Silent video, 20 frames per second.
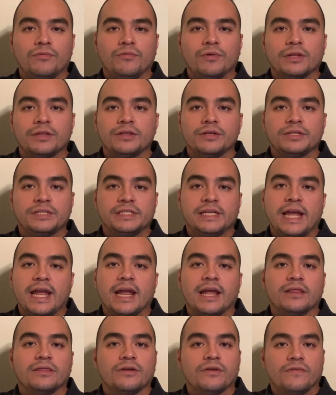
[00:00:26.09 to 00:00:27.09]
what they're saying
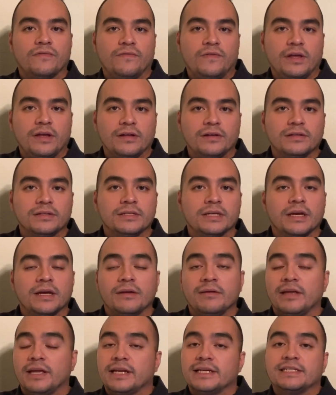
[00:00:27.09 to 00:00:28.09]
in their field
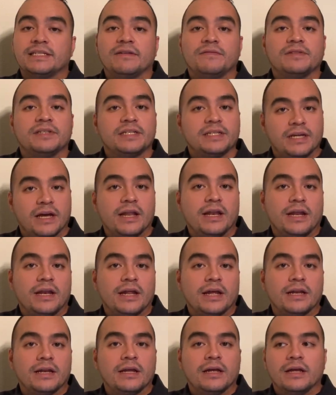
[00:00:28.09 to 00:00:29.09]
because they've studied
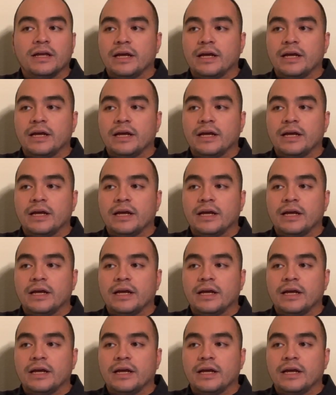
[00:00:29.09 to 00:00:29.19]
it.